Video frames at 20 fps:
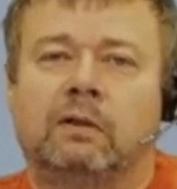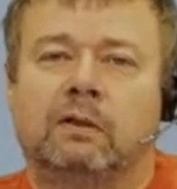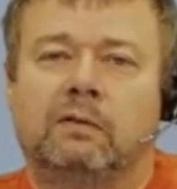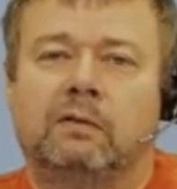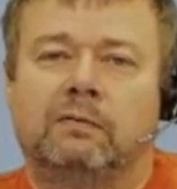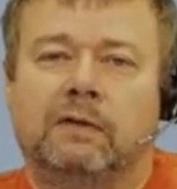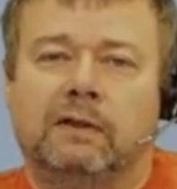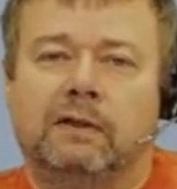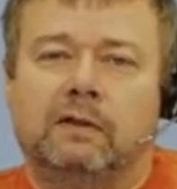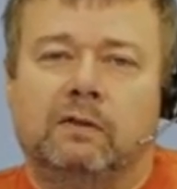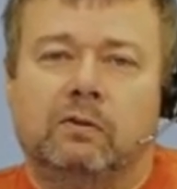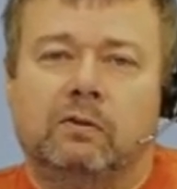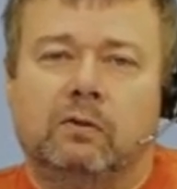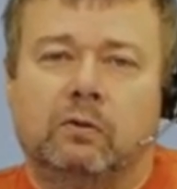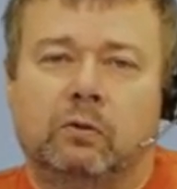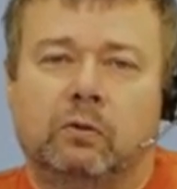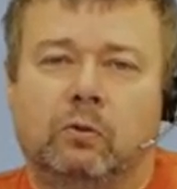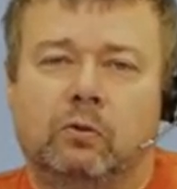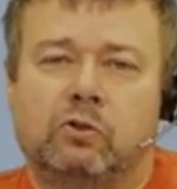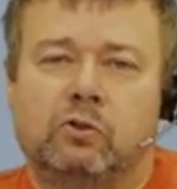The fact that
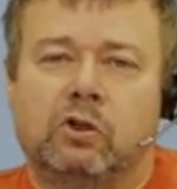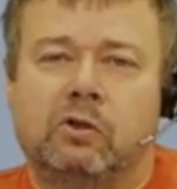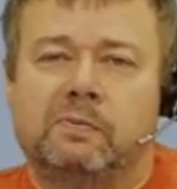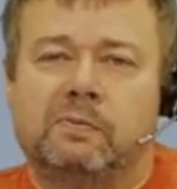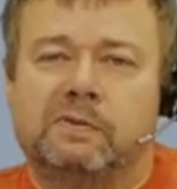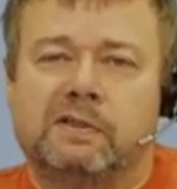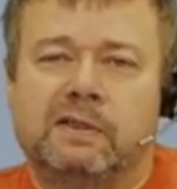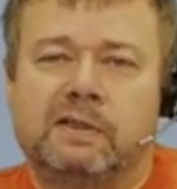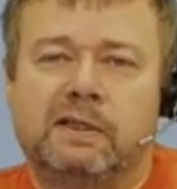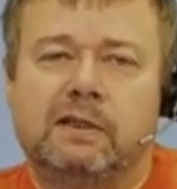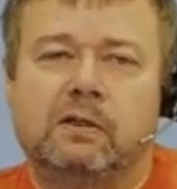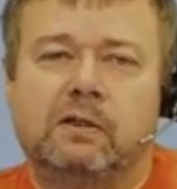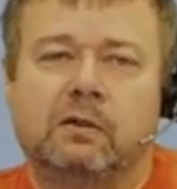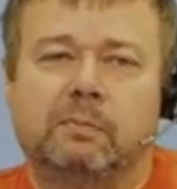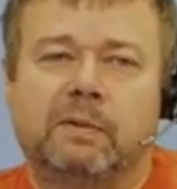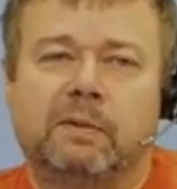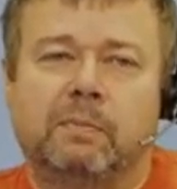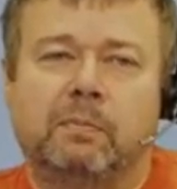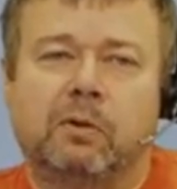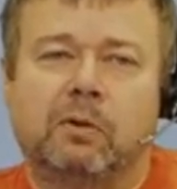Thor jobs need
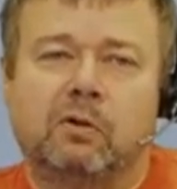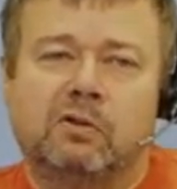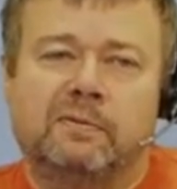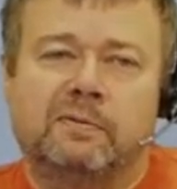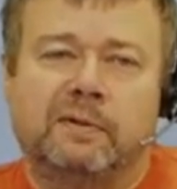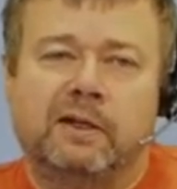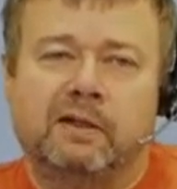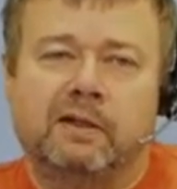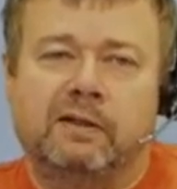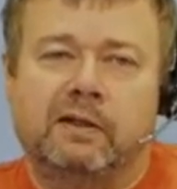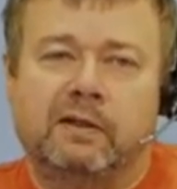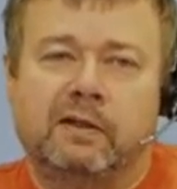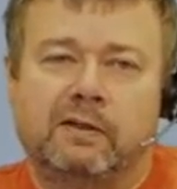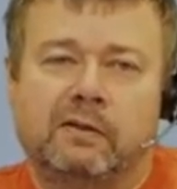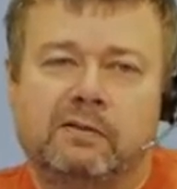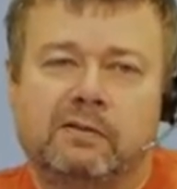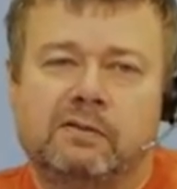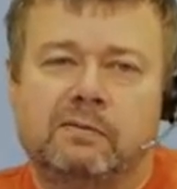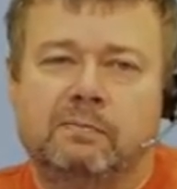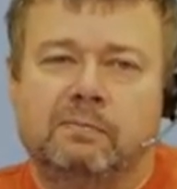not be blocked behind
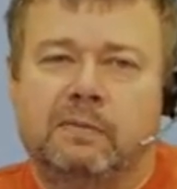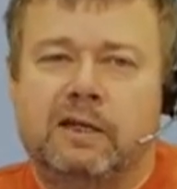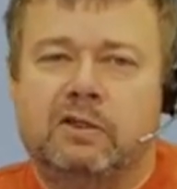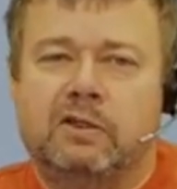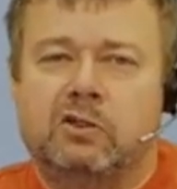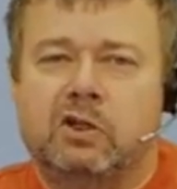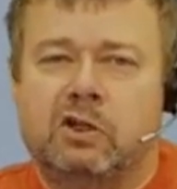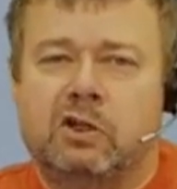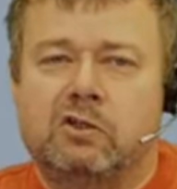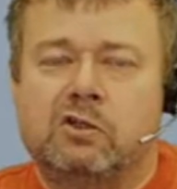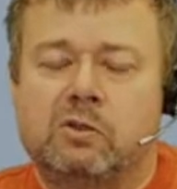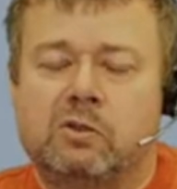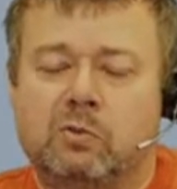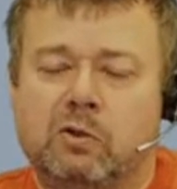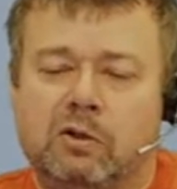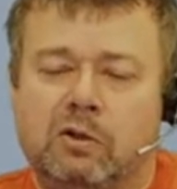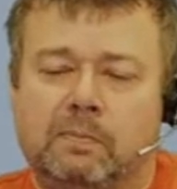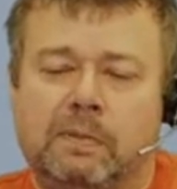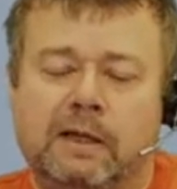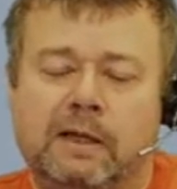others may change the
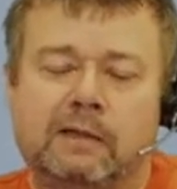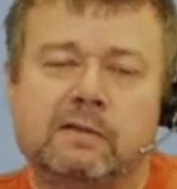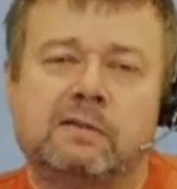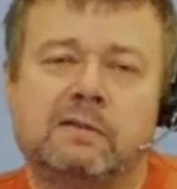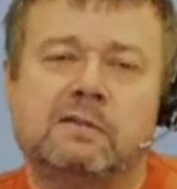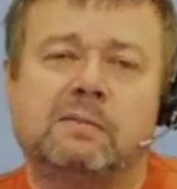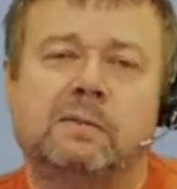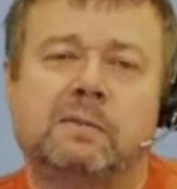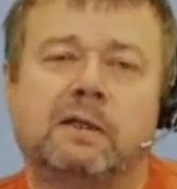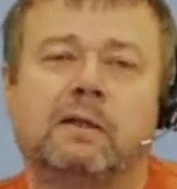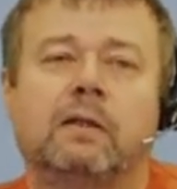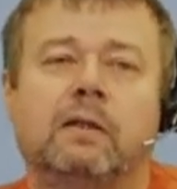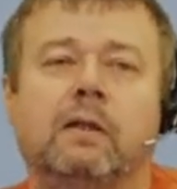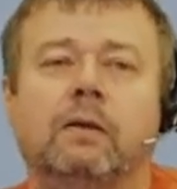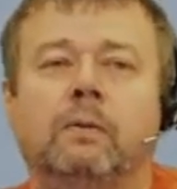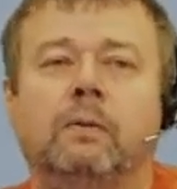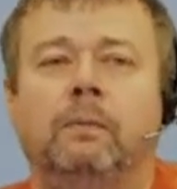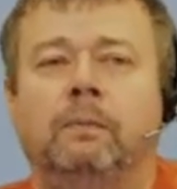work patterns a bit, though.